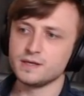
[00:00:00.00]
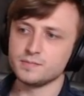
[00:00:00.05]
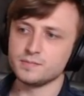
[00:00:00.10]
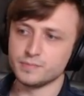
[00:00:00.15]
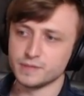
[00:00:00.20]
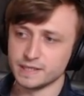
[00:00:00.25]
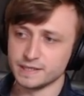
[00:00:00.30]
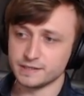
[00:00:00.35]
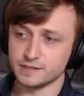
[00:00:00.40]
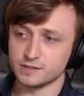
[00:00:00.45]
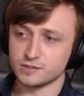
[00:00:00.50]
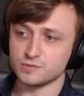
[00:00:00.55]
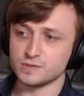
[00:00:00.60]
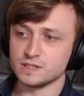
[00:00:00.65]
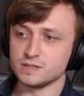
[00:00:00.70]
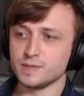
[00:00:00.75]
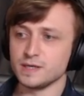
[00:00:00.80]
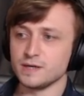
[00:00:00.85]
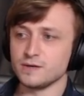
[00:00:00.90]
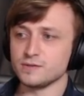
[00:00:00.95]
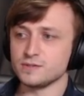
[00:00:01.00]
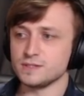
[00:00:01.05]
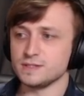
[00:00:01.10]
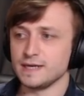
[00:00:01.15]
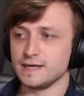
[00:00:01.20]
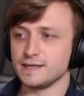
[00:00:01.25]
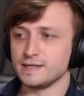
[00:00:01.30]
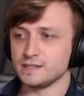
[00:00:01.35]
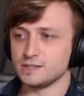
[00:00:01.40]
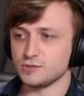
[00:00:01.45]
blending in transparency,
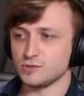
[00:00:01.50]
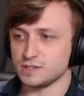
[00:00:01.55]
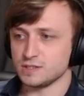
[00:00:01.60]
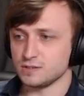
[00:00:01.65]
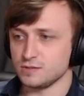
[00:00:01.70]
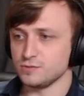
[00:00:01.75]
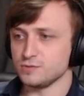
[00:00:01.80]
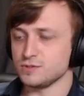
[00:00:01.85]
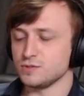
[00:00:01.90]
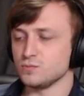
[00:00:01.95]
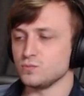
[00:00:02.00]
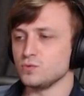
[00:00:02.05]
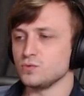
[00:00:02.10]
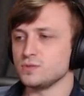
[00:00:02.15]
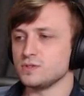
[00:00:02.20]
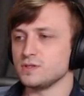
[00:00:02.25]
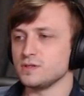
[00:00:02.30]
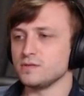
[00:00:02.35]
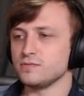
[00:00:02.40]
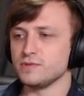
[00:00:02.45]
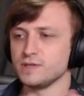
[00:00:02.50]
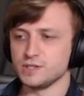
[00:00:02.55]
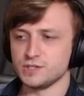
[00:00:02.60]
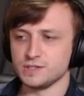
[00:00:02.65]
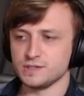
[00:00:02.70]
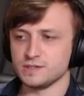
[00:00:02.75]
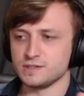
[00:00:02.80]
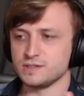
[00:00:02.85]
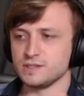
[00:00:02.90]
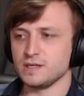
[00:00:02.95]
adding translucent water,
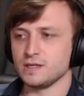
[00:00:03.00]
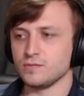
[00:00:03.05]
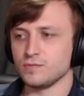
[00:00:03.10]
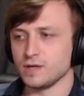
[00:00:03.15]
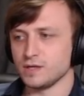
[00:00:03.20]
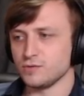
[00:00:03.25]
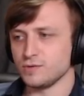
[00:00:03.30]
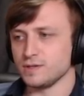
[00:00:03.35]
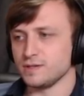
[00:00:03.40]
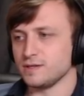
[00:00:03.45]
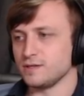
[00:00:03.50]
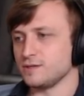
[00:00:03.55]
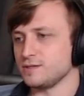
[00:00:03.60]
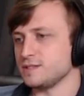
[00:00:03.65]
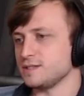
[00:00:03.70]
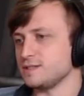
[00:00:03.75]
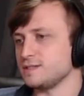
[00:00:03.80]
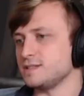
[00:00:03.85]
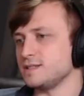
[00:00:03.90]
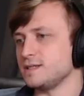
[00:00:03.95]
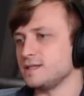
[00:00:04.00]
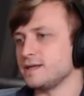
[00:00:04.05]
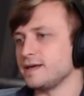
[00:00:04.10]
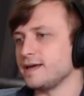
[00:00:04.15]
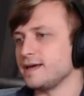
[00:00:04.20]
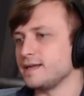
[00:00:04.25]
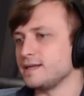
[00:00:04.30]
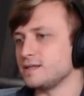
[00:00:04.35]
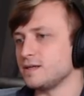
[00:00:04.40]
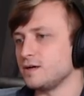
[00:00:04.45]
finishing the scene, rendering the Arctic scene,
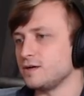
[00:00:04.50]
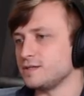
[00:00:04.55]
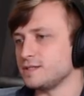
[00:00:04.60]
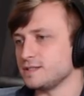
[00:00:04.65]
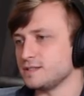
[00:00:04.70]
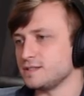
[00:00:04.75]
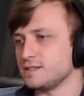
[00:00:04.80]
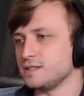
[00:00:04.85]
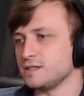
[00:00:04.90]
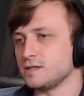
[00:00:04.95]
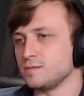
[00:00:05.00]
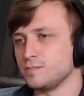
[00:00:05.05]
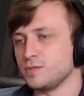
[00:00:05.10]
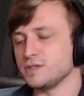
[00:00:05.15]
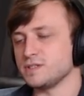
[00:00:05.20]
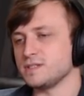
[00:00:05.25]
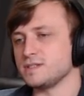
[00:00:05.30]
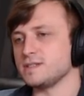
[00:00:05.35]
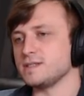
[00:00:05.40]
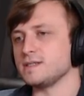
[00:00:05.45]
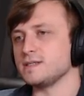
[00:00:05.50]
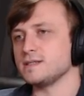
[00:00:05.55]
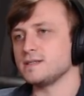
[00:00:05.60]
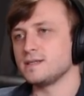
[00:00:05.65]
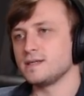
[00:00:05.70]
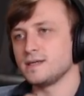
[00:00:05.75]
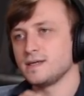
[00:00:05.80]
and Arctic scene compositing.